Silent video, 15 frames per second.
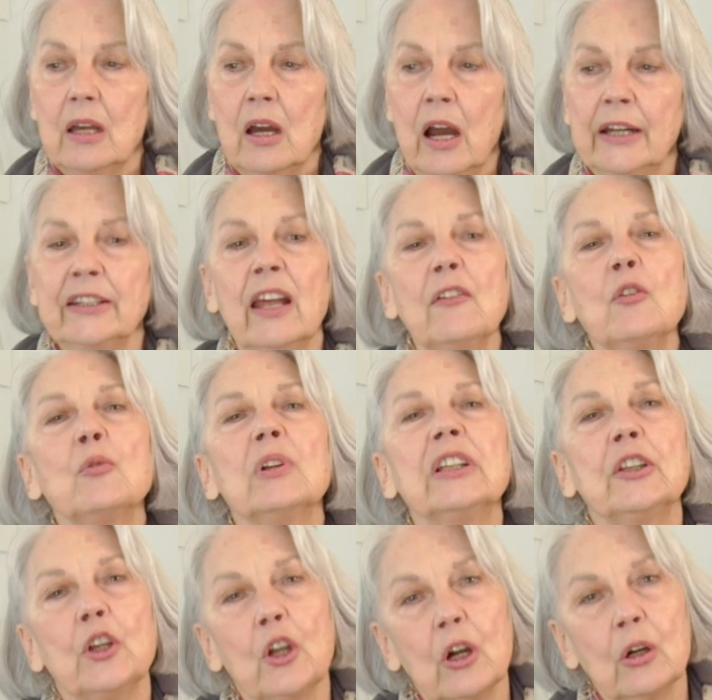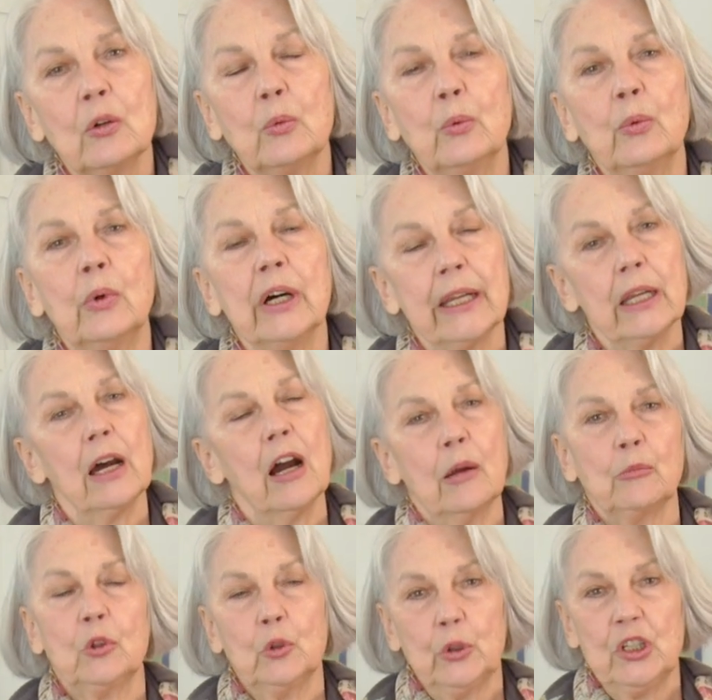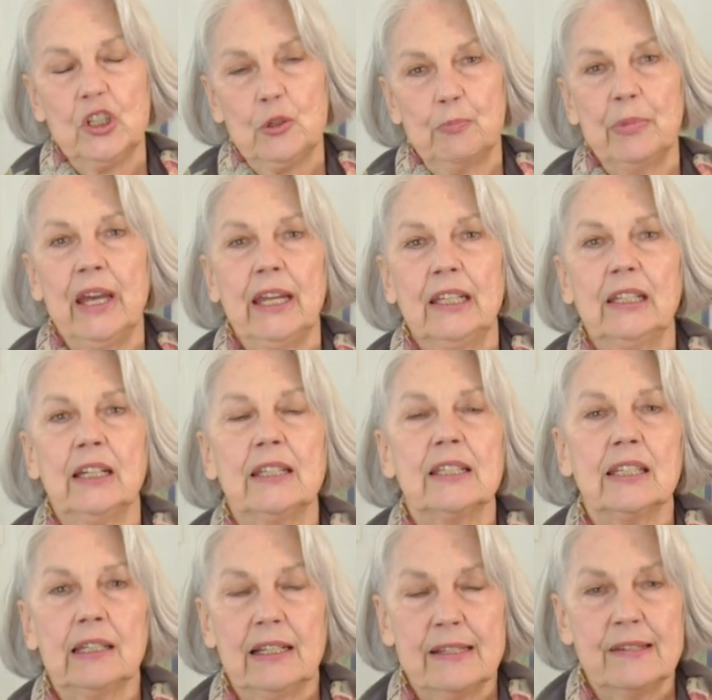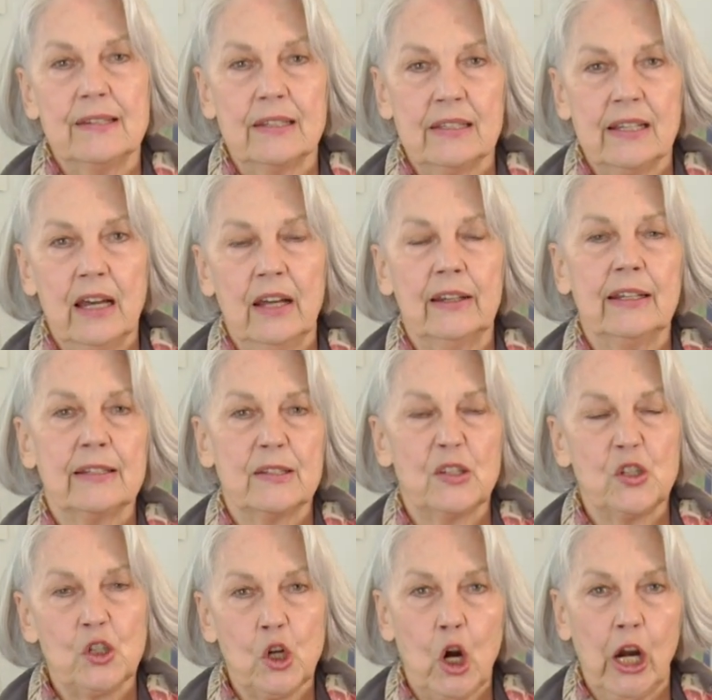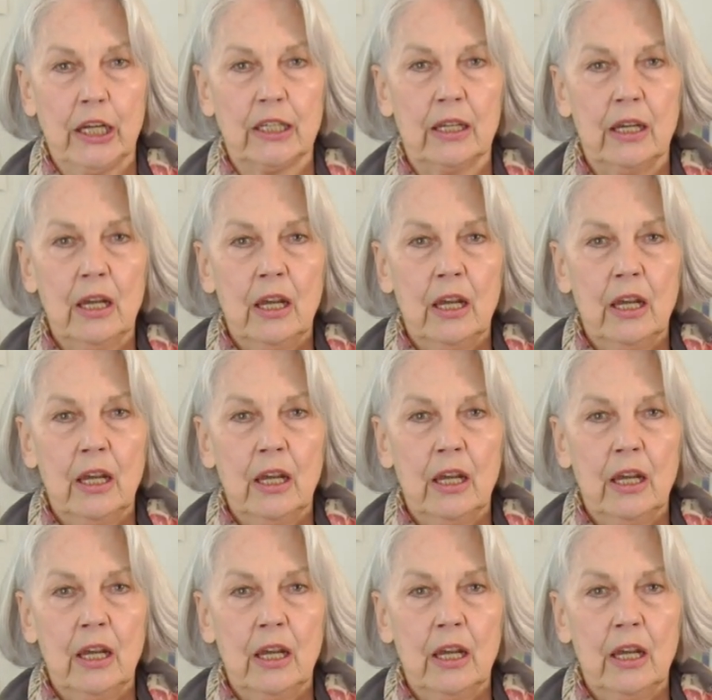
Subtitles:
I never really know what I'm going to paint until I sit down and start,